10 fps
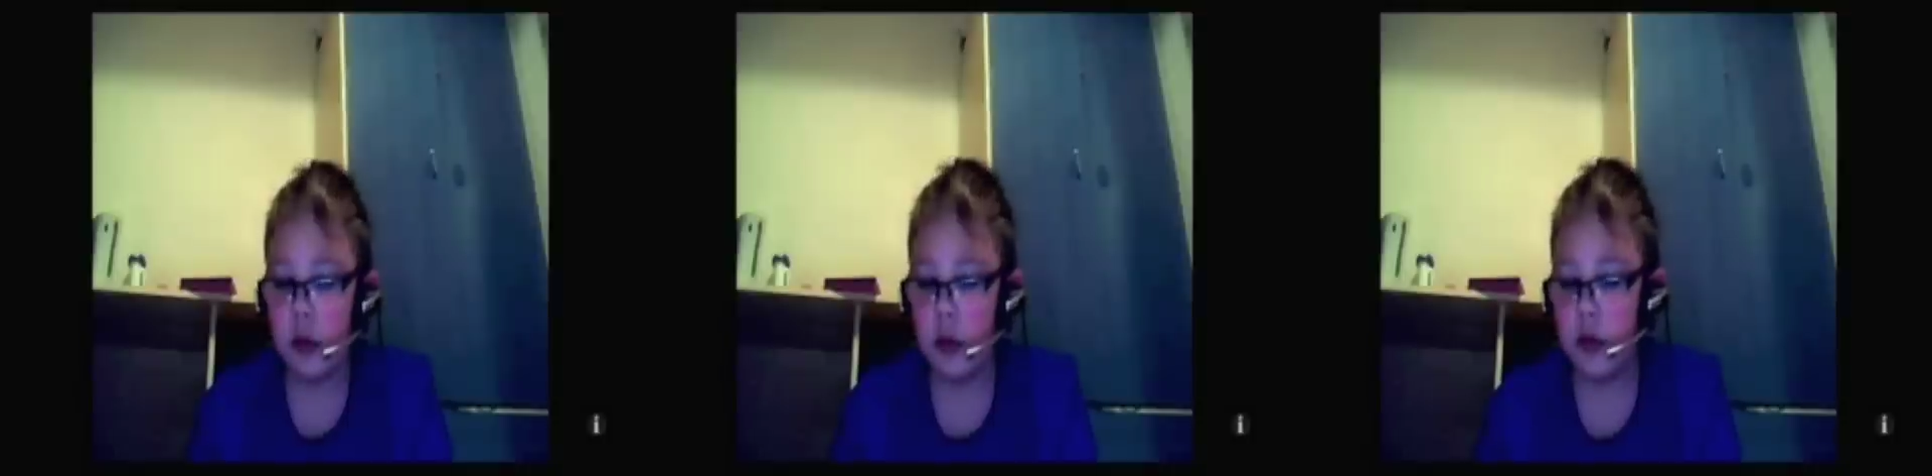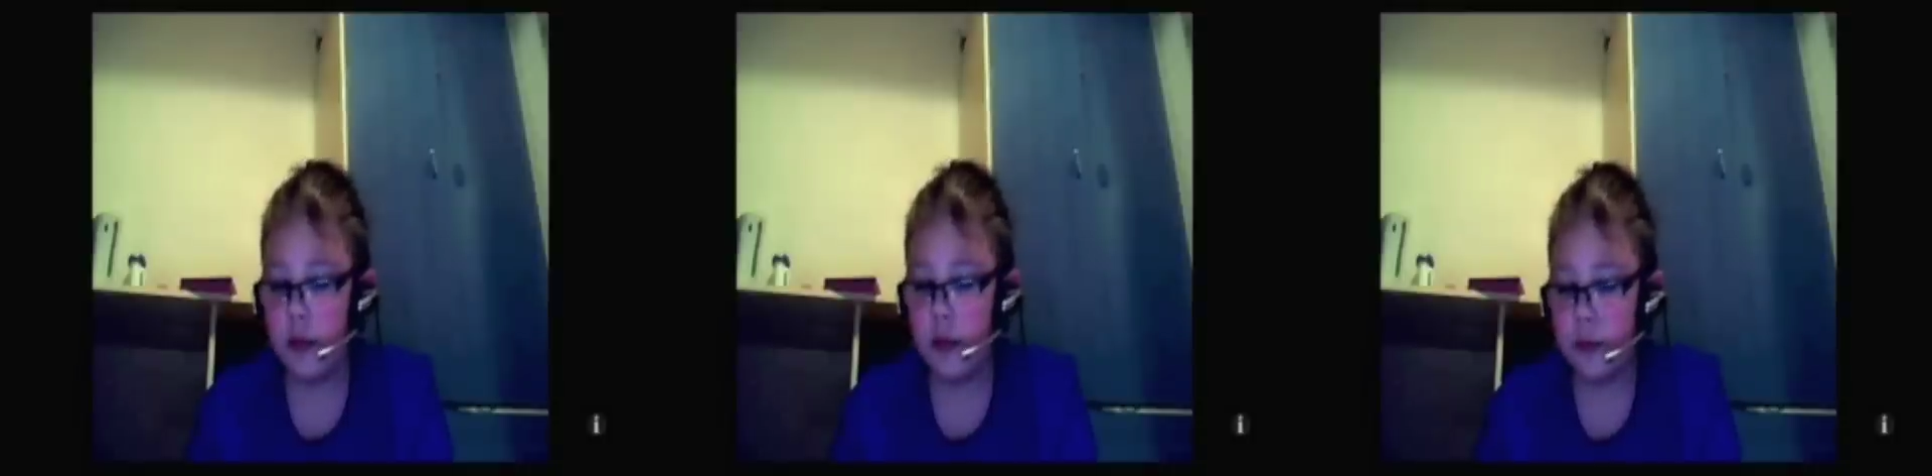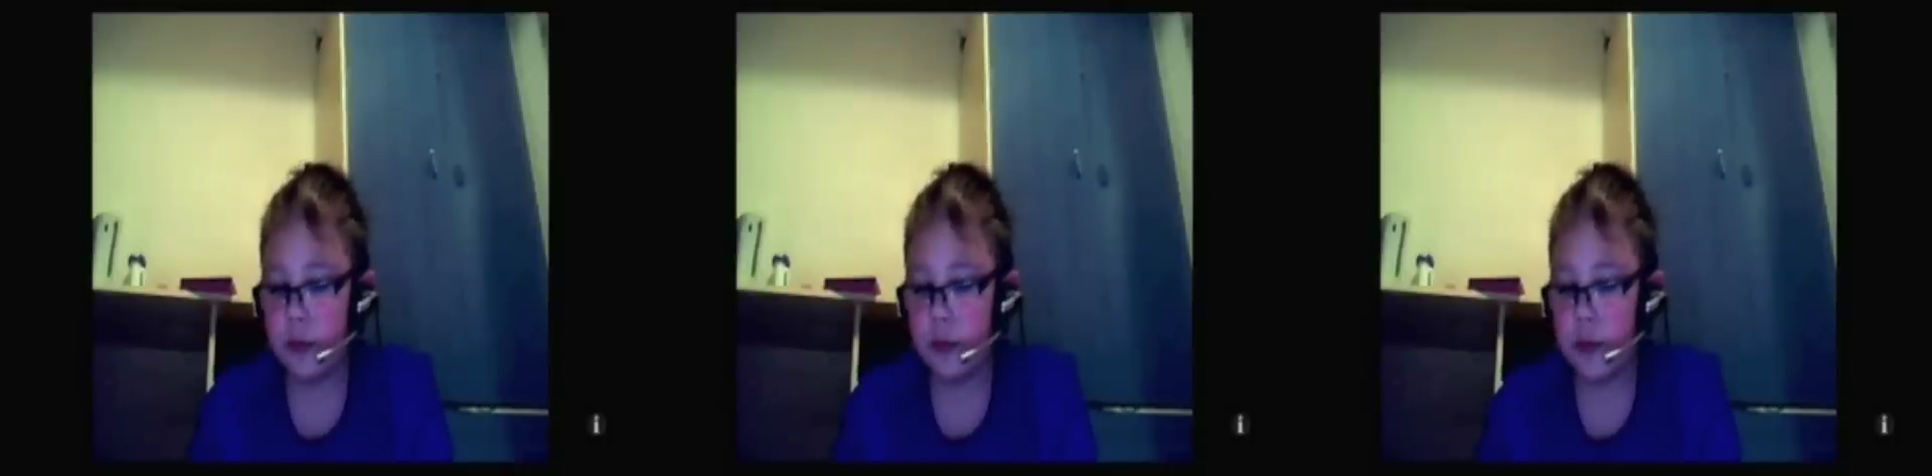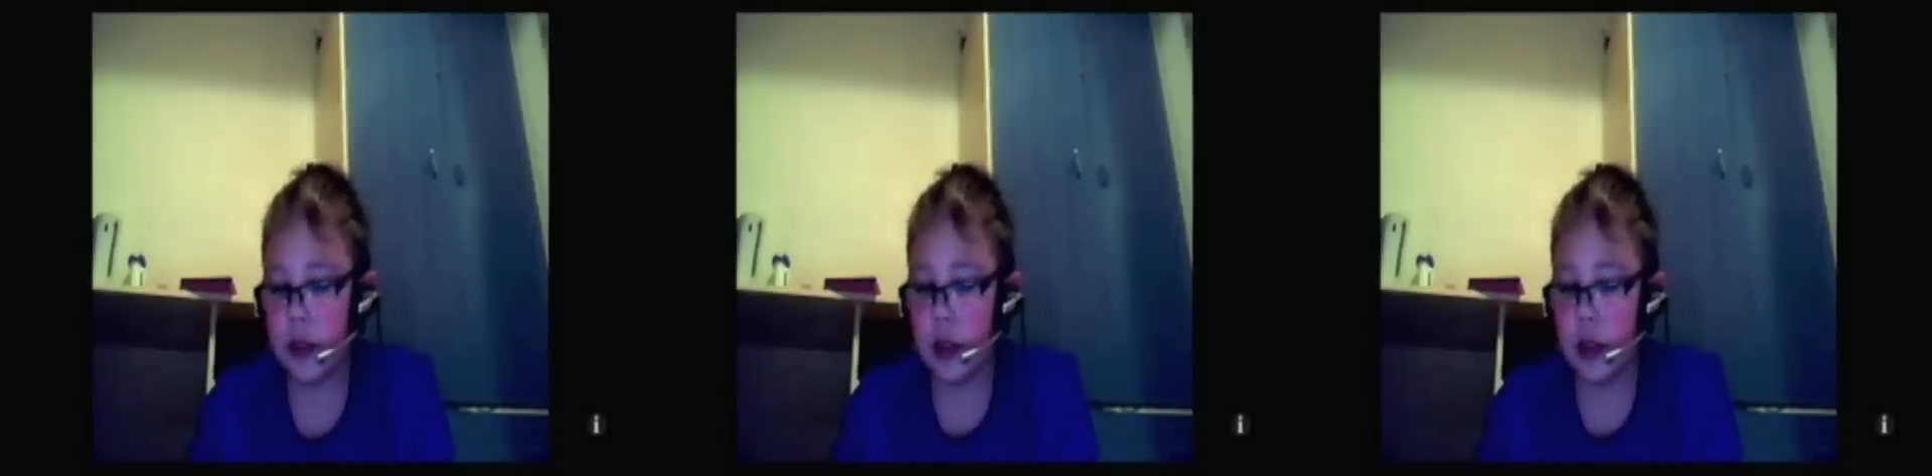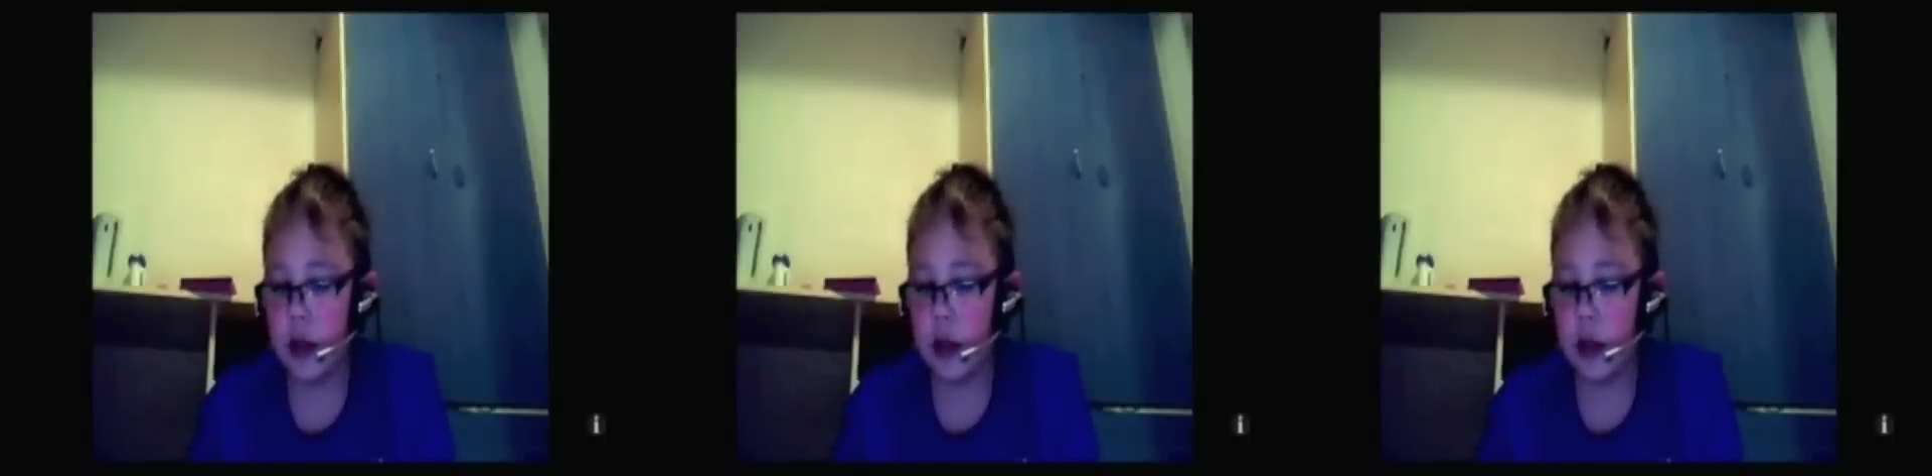Well,
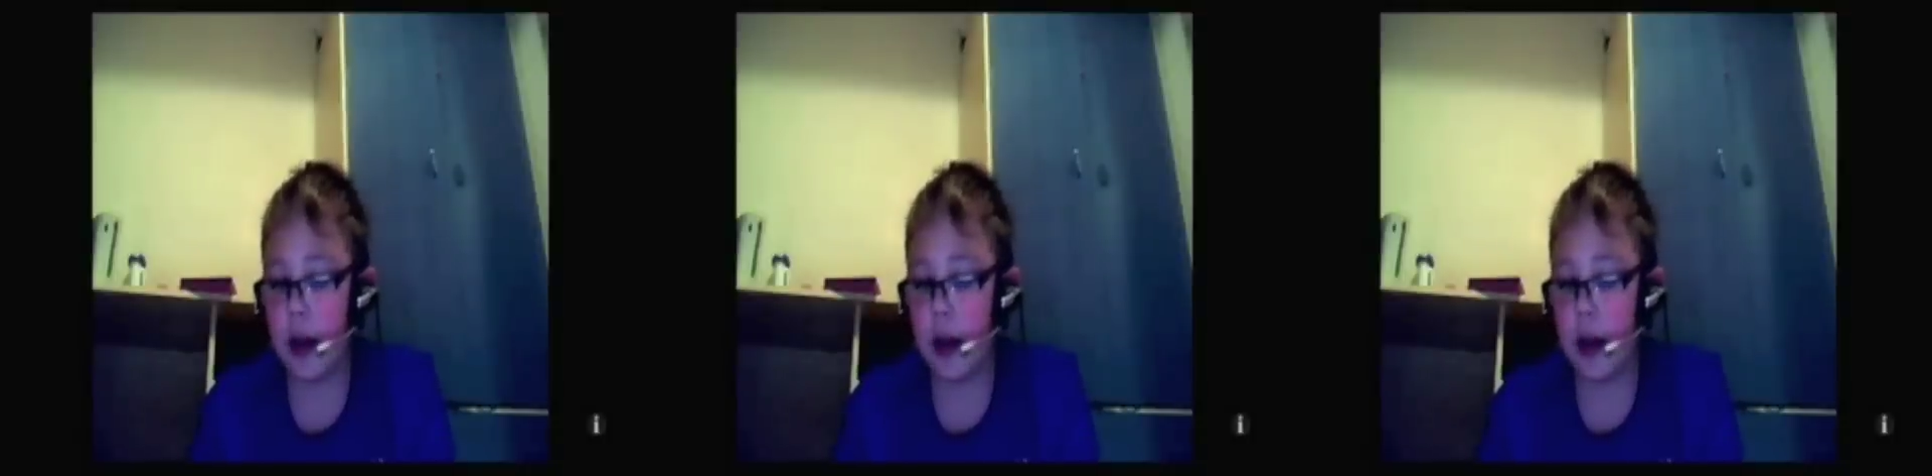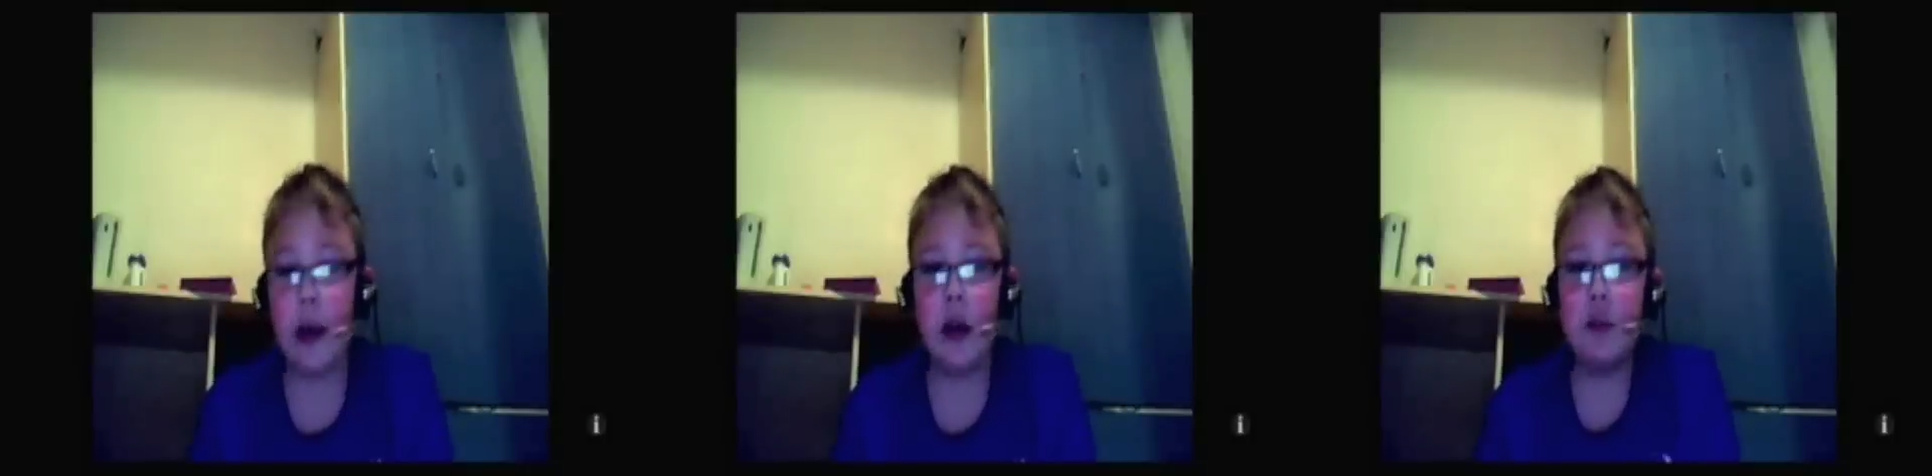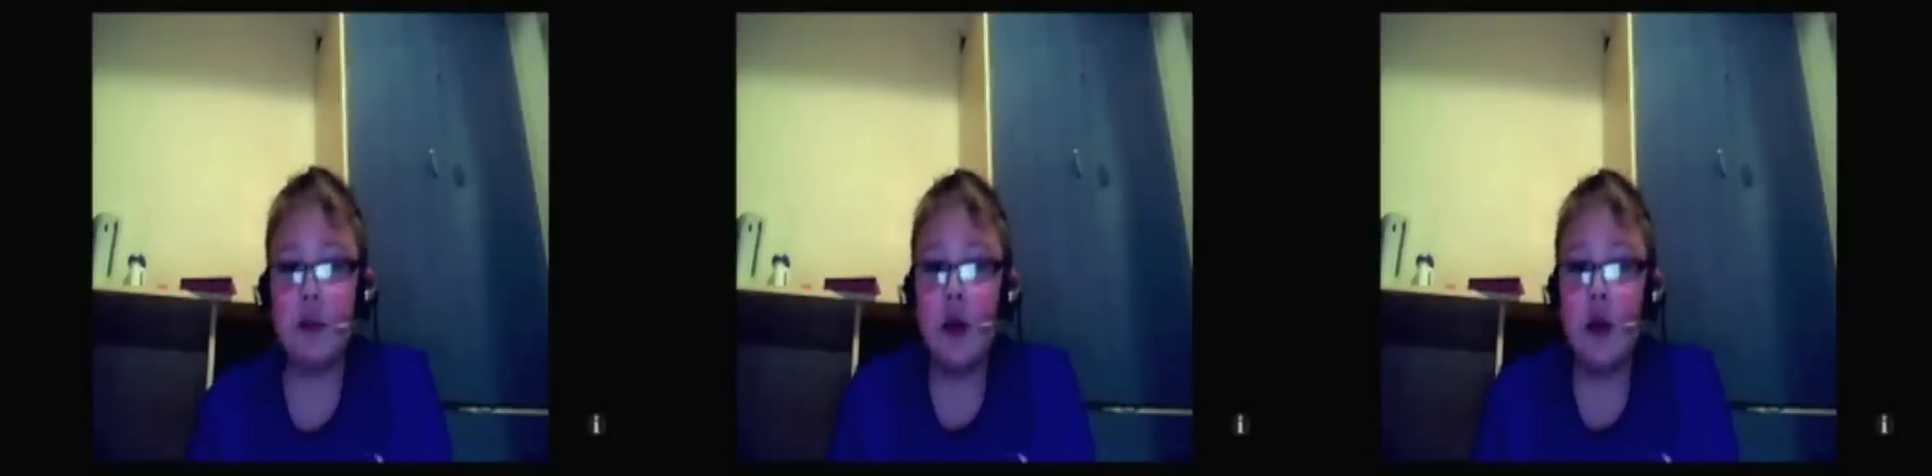back then I